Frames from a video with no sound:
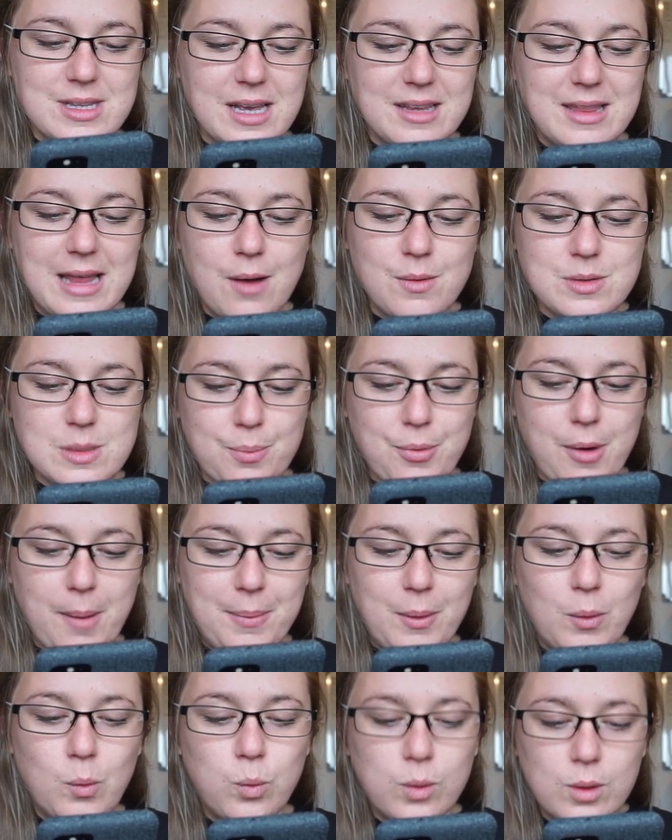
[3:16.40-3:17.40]
Like, that was a
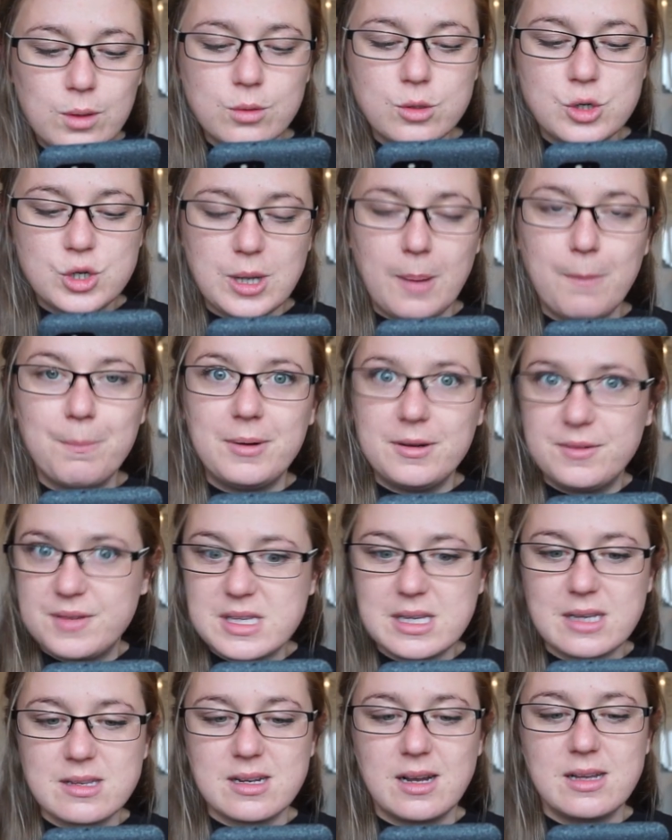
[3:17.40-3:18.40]
proper wool jumper for
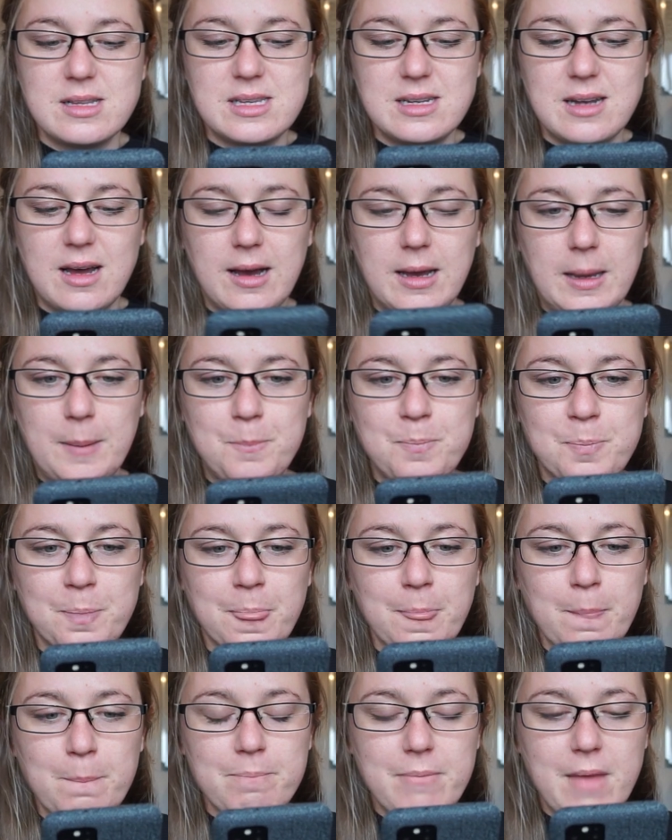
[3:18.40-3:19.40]
$6.99.
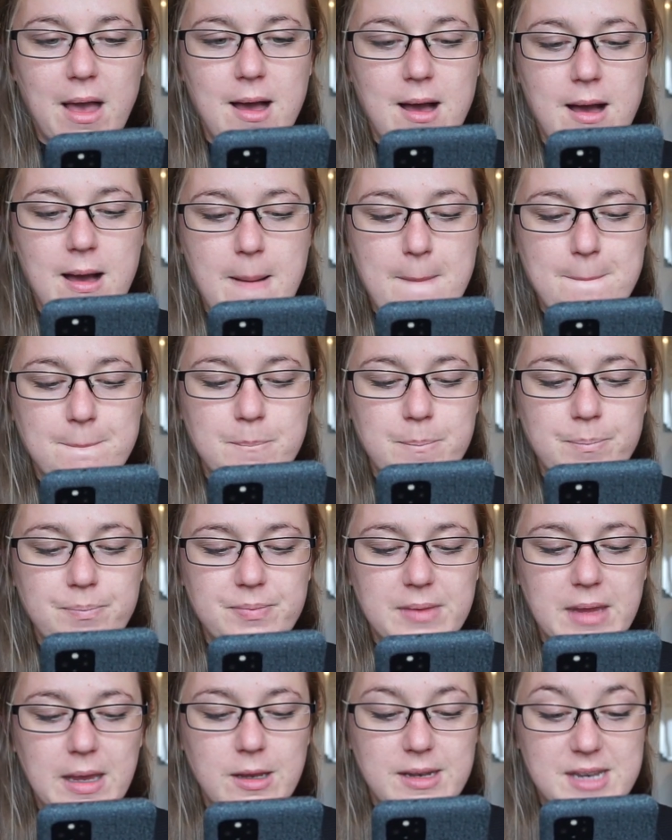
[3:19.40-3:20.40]

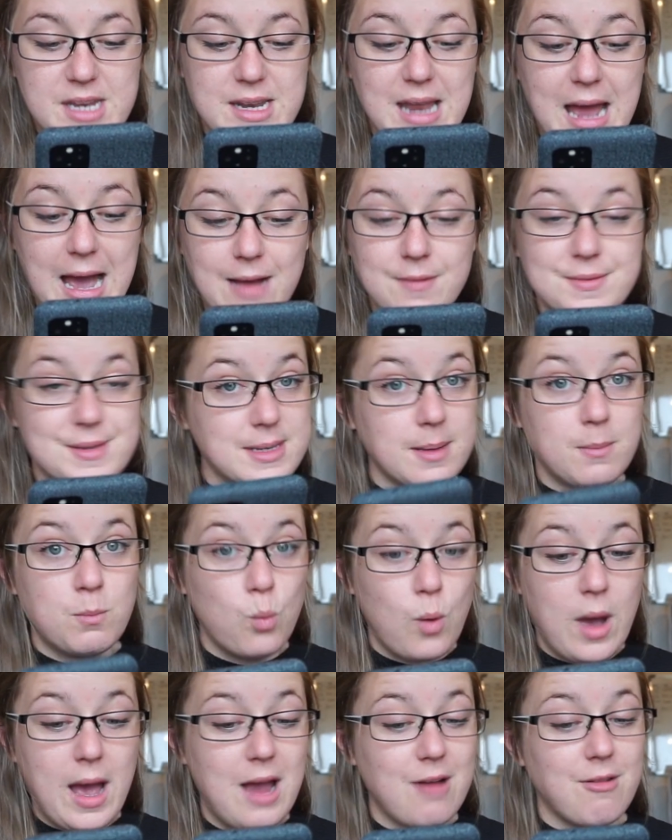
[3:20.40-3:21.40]
It did have some
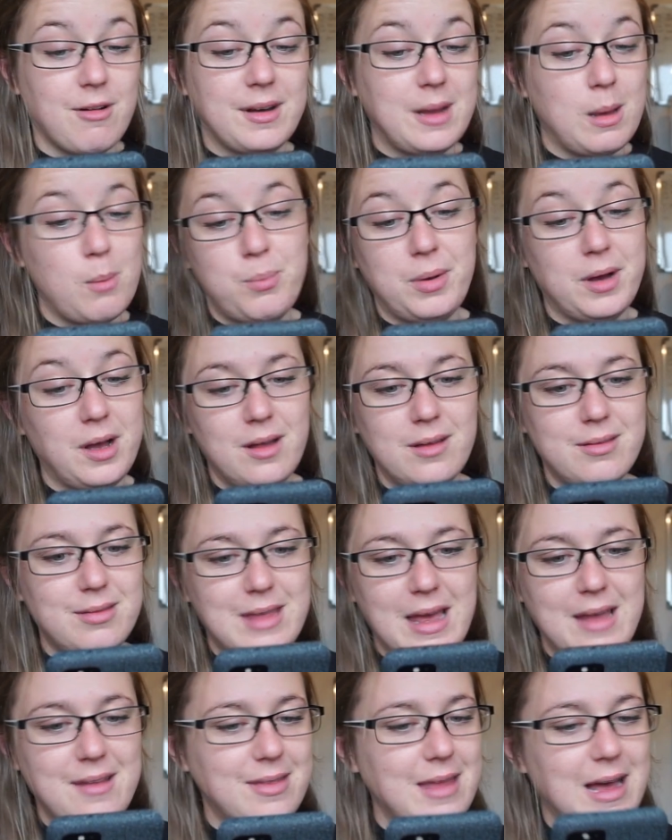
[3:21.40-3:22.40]
wear on it, but
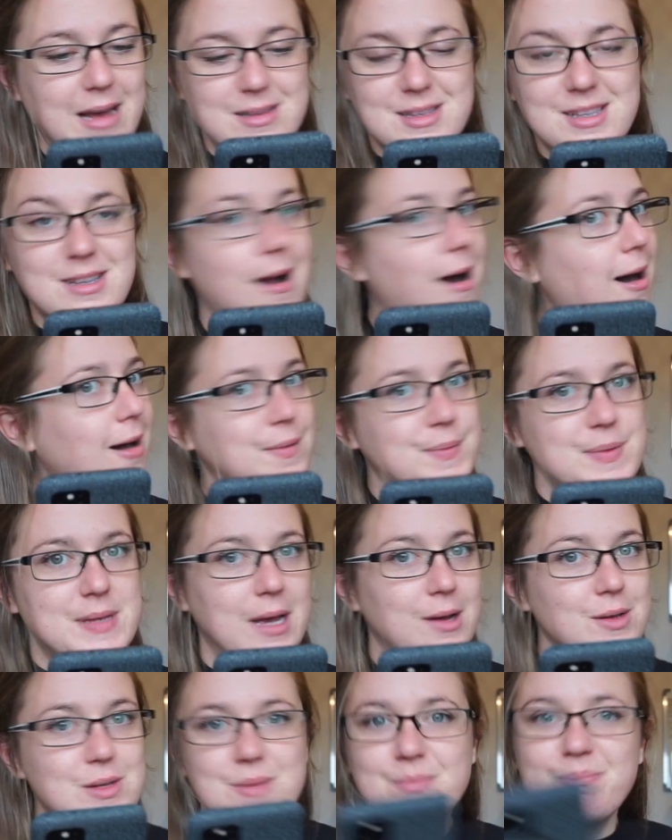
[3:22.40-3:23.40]
then that scarf
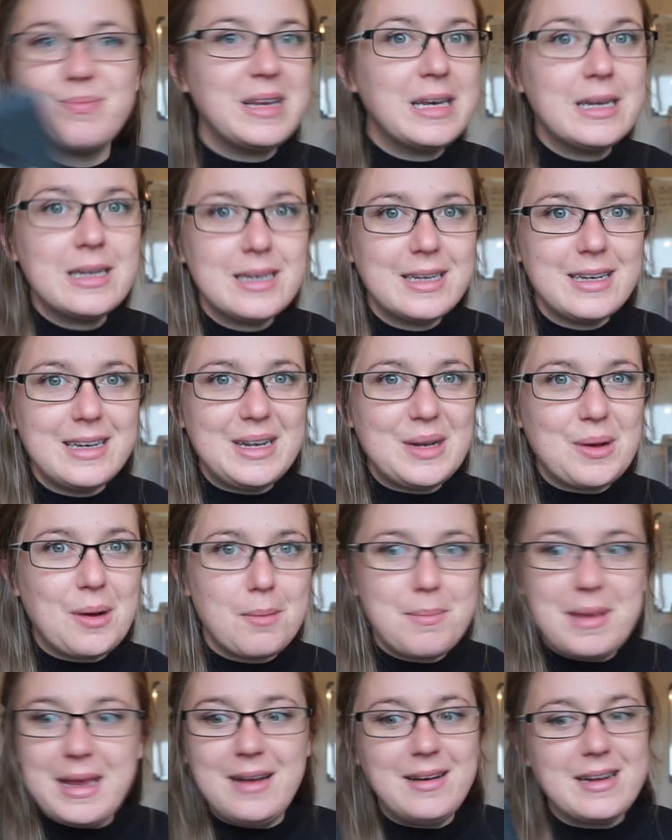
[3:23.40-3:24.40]
sells, you know what
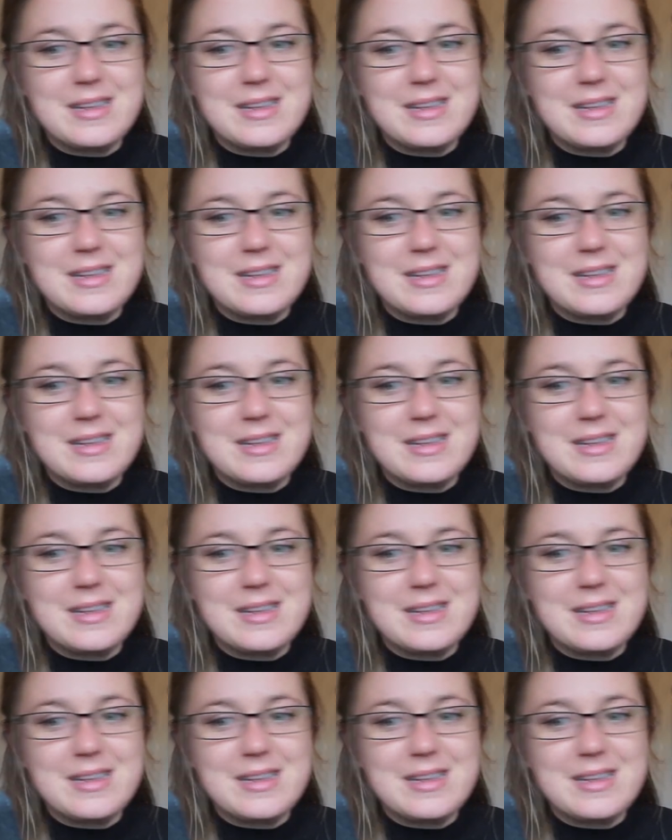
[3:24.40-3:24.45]
I mean?